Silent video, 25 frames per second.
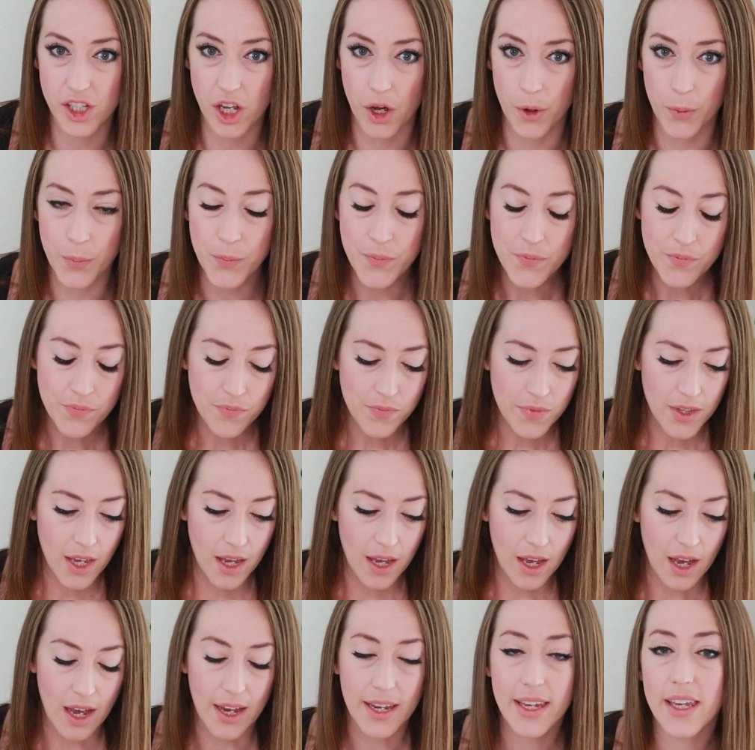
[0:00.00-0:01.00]
So
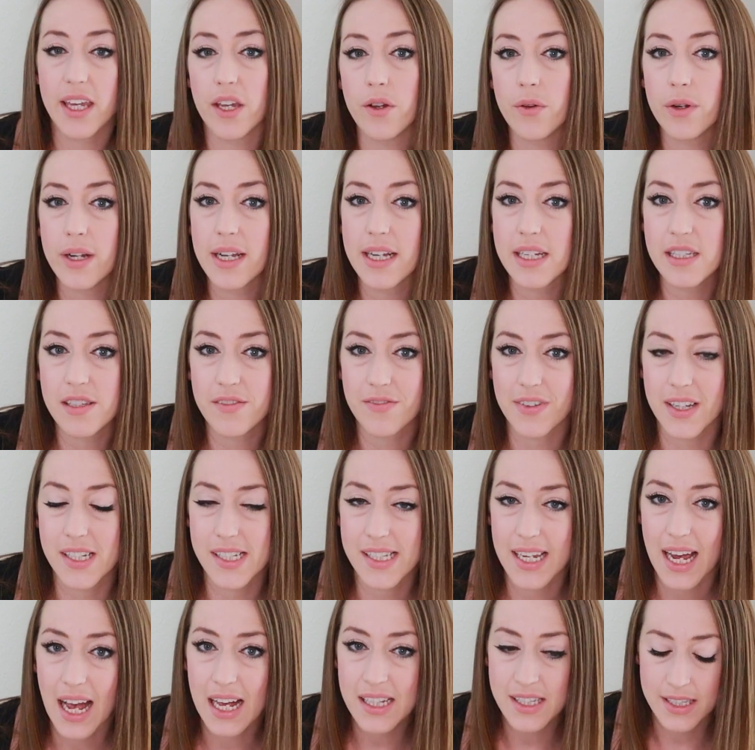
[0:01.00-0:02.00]
Acuity is
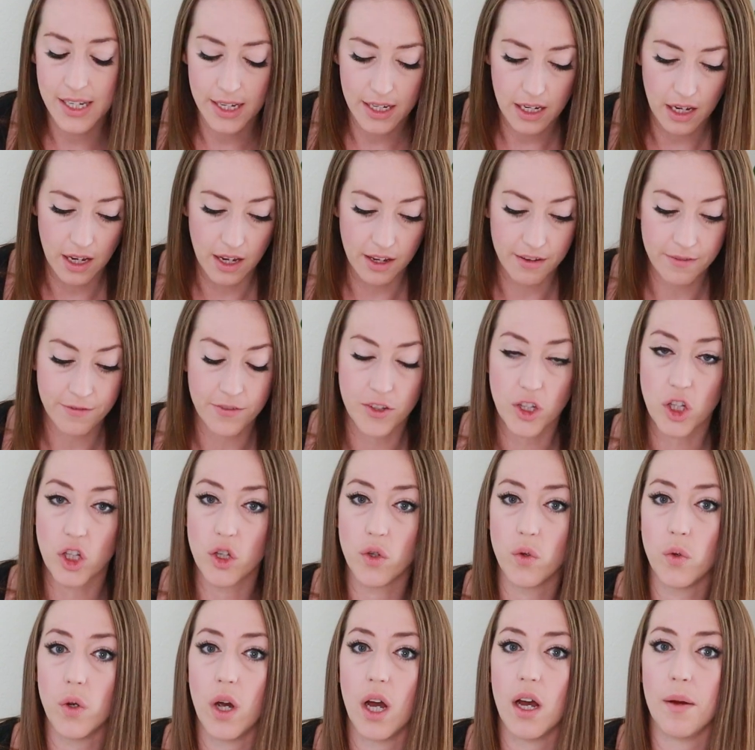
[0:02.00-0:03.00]
fantastic if
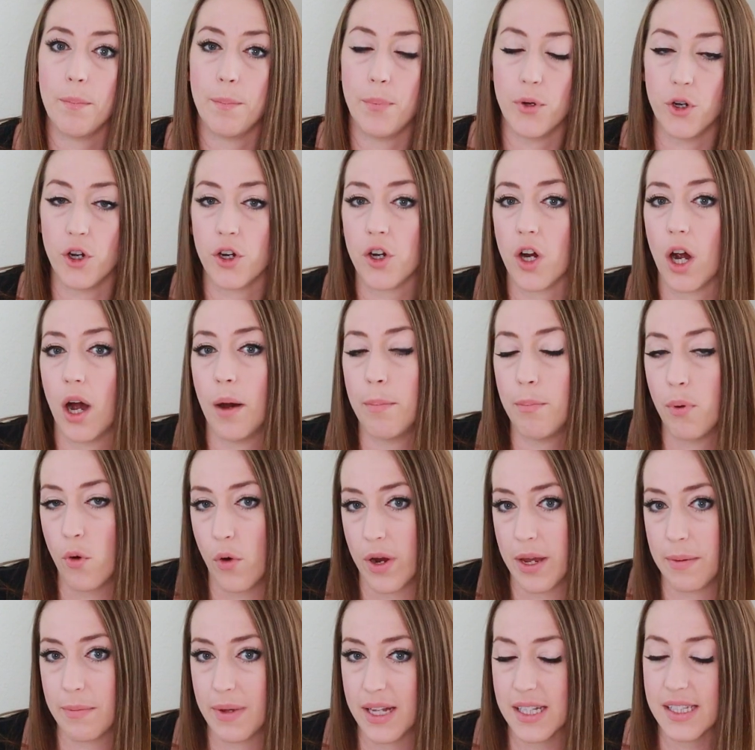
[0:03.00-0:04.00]
you book
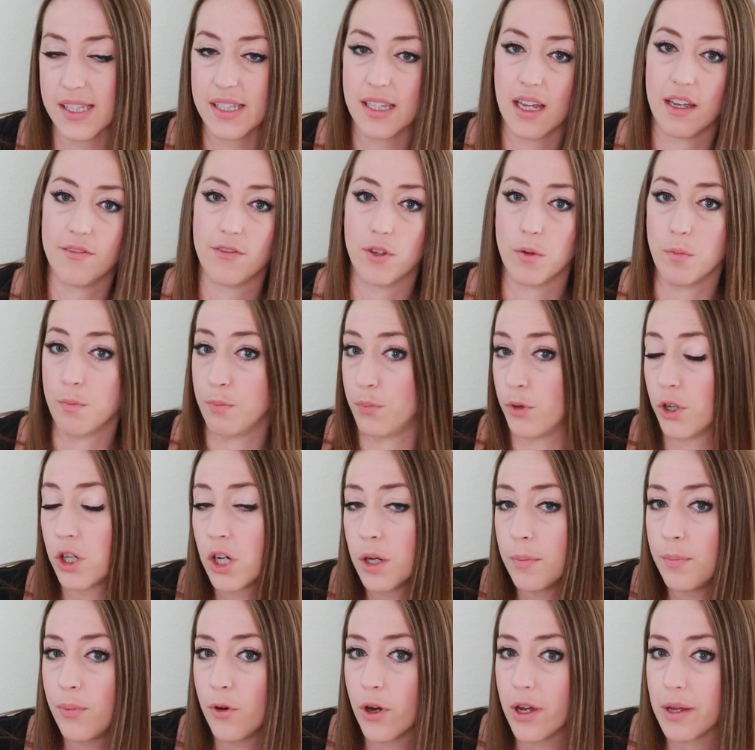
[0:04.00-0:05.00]
appointments. If you
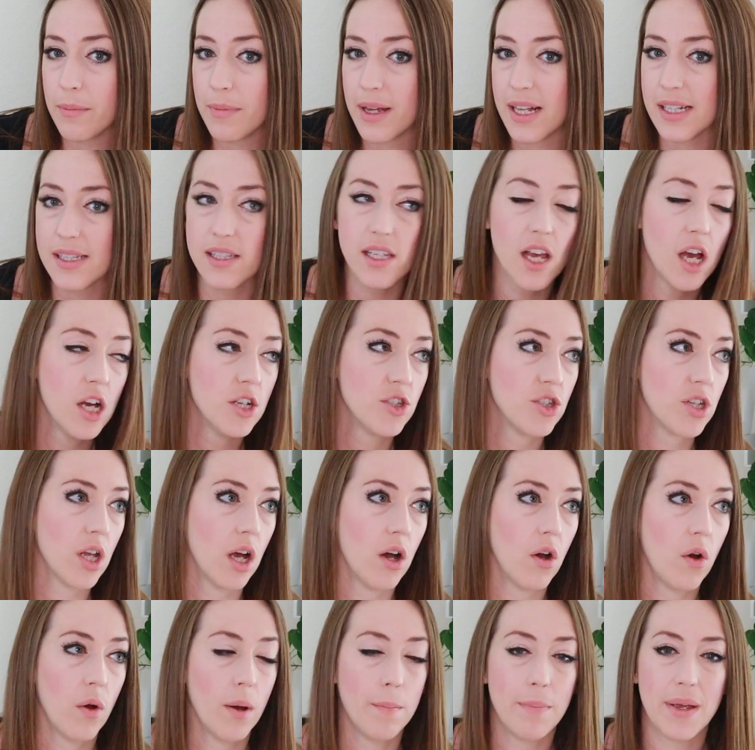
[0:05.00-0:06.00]
book appointments,
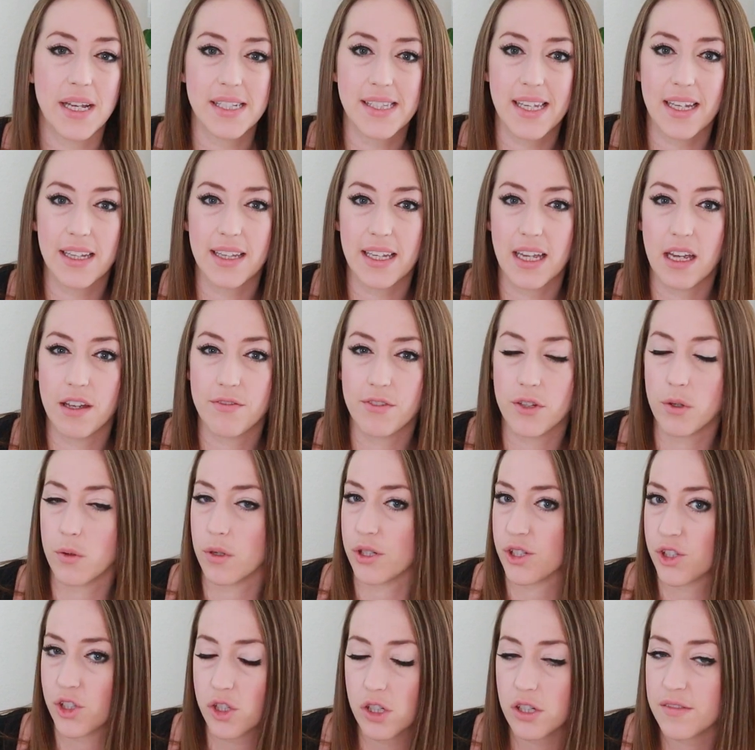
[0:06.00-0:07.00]
so basically if you
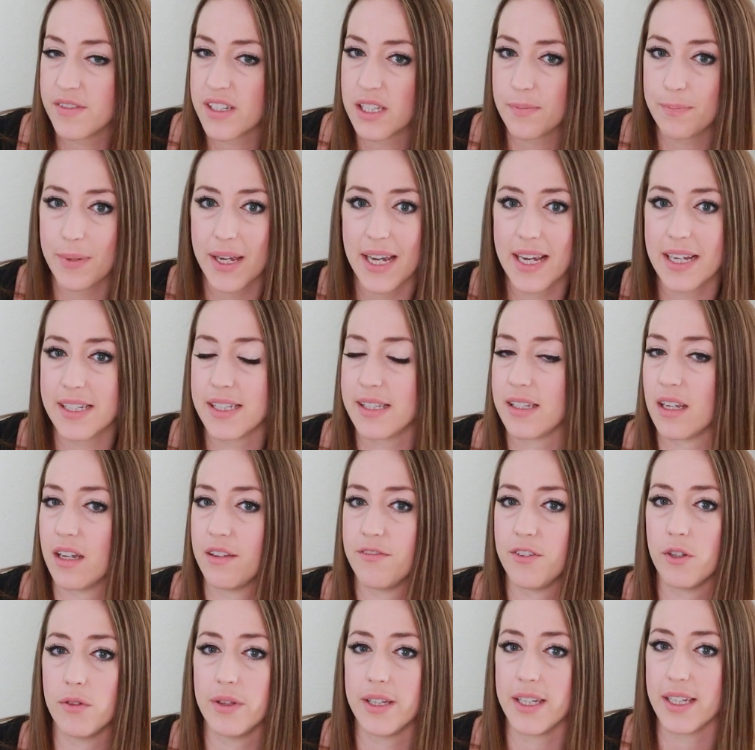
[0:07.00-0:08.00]
are service-based,
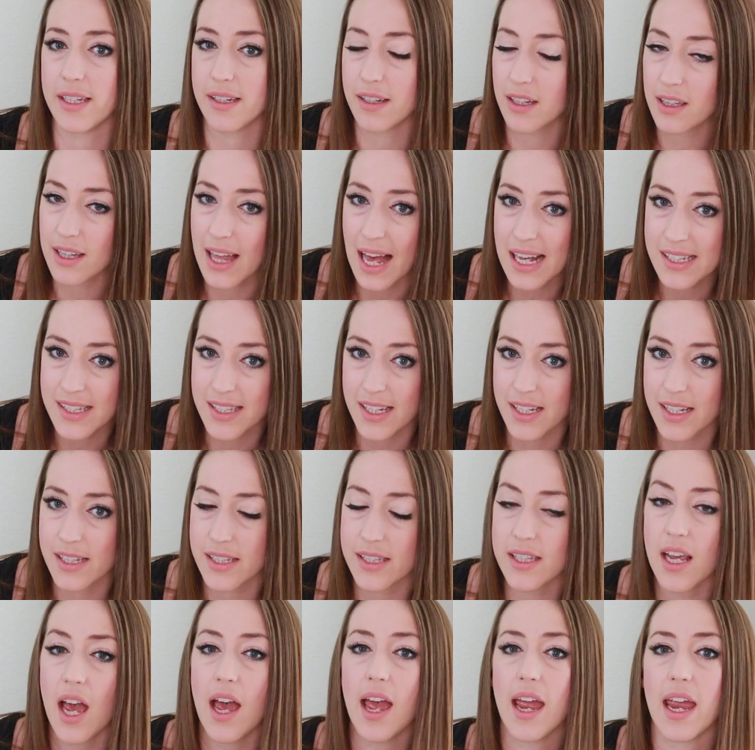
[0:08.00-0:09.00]
if you lead
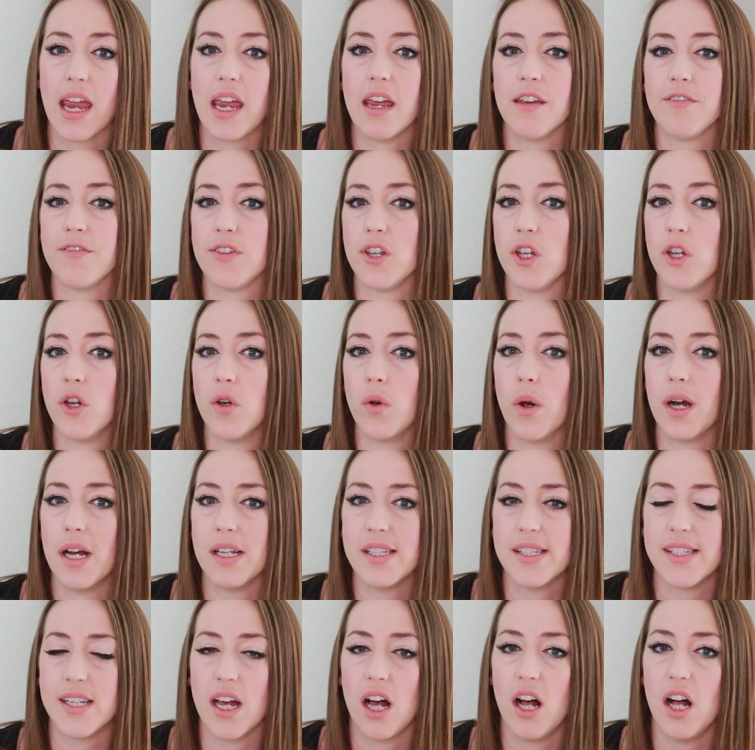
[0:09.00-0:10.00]
classes, if you
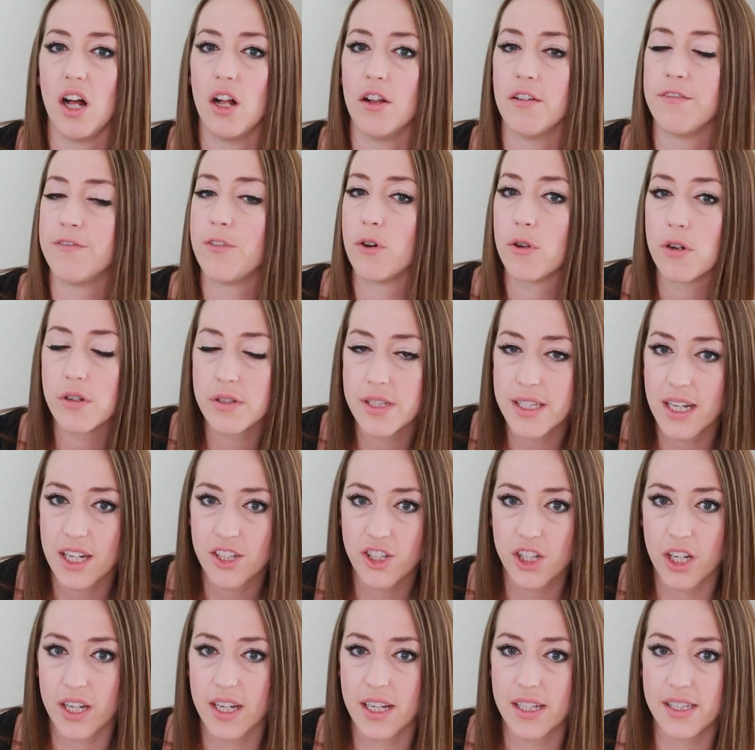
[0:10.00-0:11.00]
sell photo
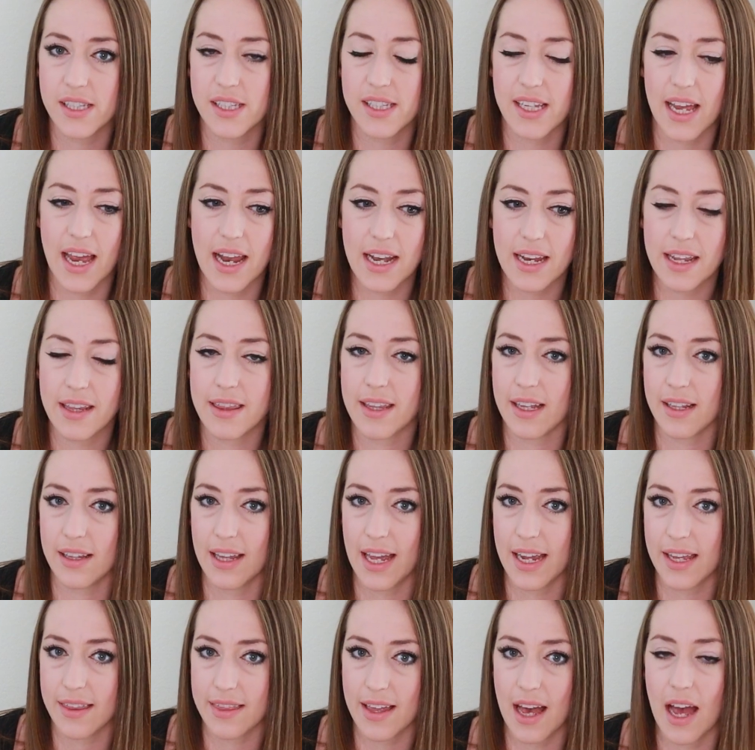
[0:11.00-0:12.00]
sessions, anything
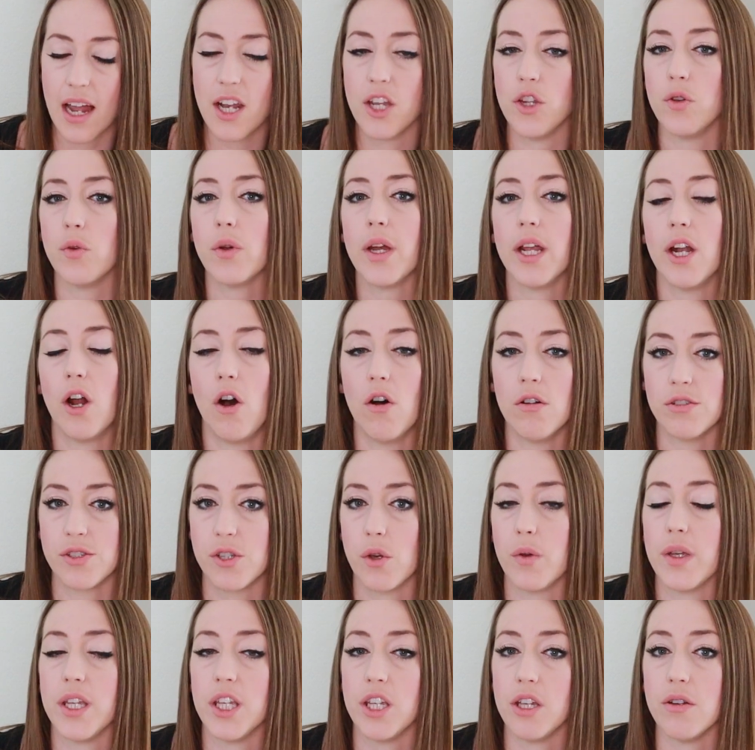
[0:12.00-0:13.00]
like that, you can
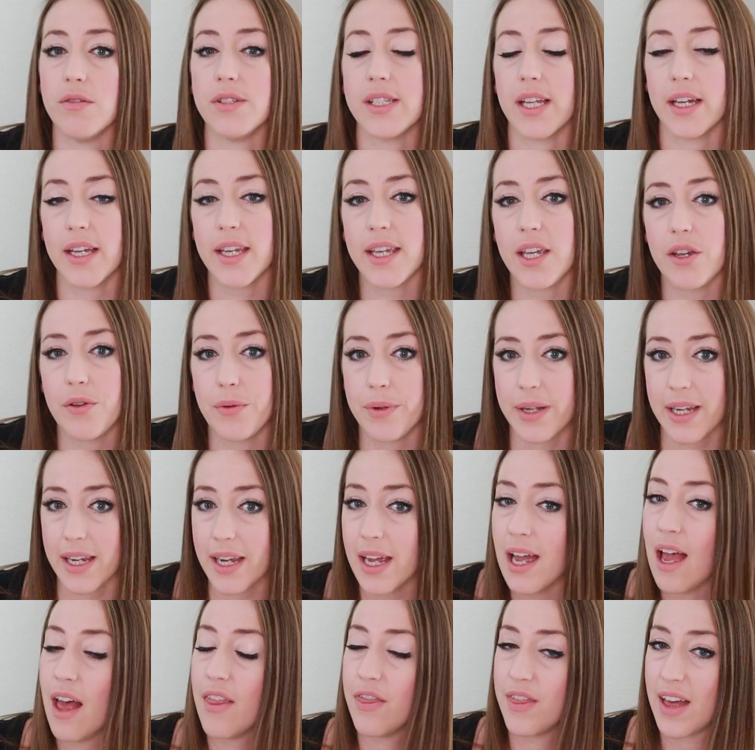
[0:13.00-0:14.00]
also use
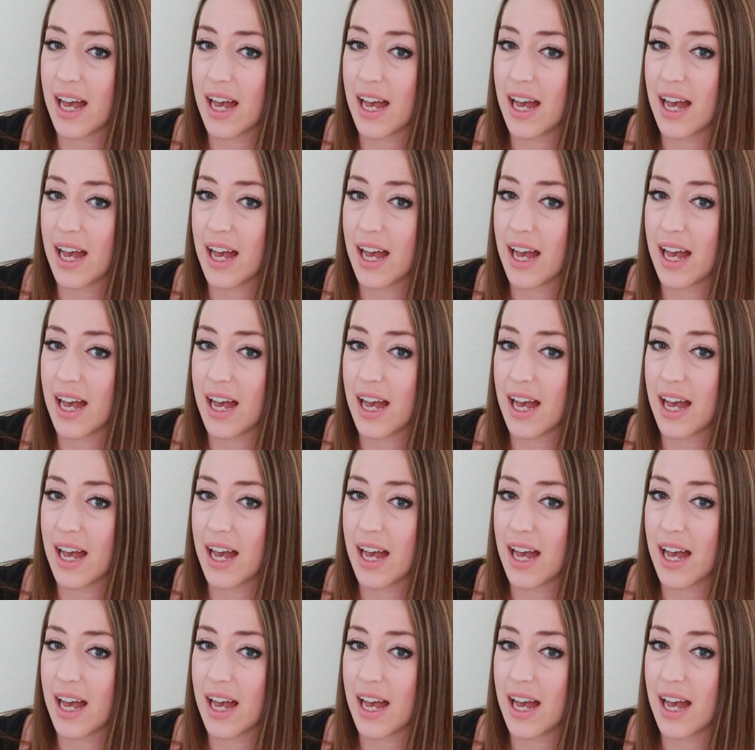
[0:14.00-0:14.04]
Acuity.